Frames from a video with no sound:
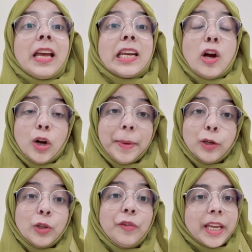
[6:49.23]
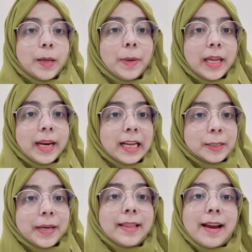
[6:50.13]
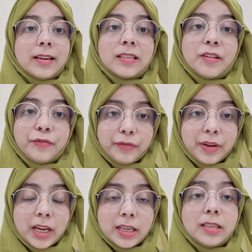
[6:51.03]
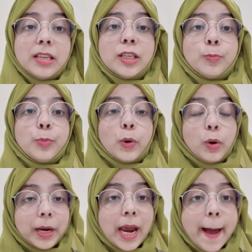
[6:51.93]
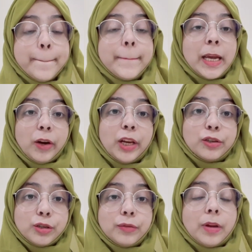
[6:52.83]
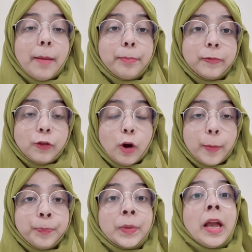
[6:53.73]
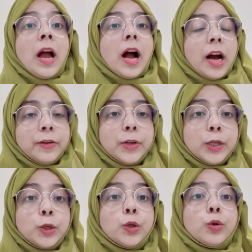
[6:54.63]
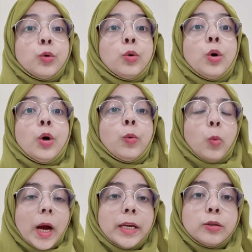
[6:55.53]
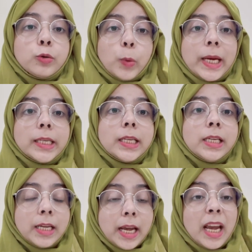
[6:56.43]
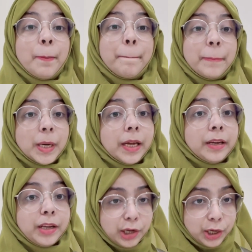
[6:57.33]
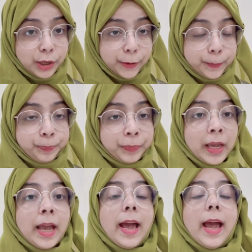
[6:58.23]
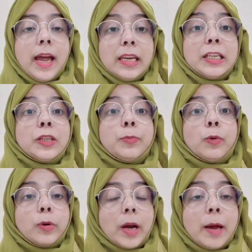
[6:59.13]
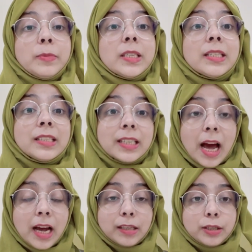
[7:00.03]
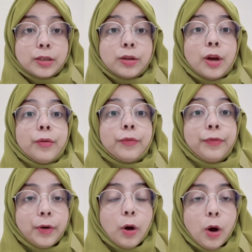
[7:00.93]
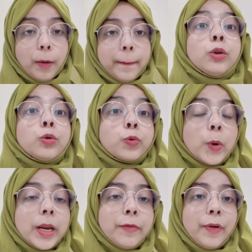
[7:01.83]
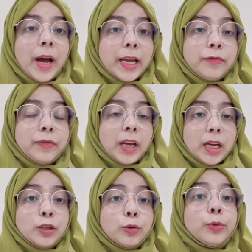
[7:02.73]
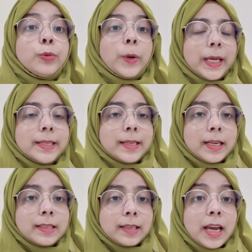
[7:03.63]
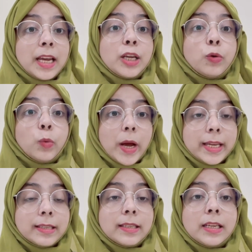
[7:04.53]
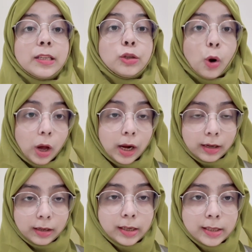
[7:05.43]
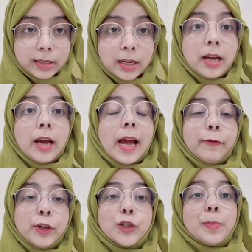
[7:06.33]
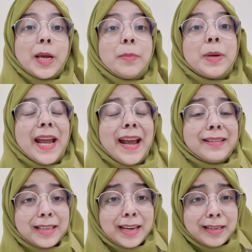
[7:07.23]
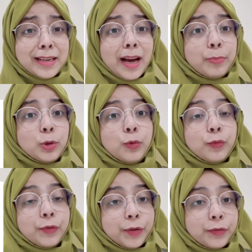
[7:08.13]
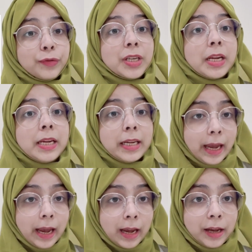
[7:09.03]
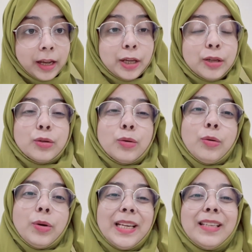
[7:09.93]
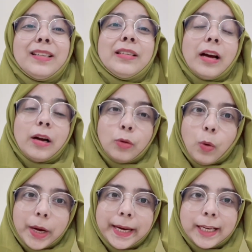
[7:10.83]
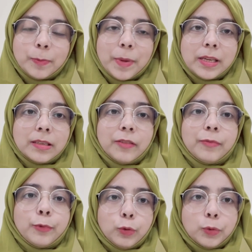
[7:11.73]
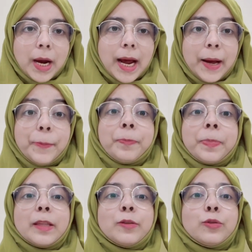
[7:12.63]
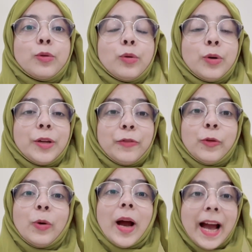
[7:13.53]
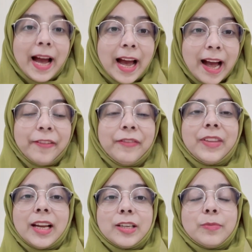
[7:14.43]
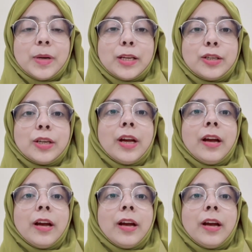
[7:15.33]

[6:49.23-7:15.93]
Now coming to the very main aspect, that is the fees. These program may ranges up from 100 to 120k per year, and these programs starts from 25k to 26k USD dollars, which may be extended up to 50k. So it is a quite expensive program. So if you have that much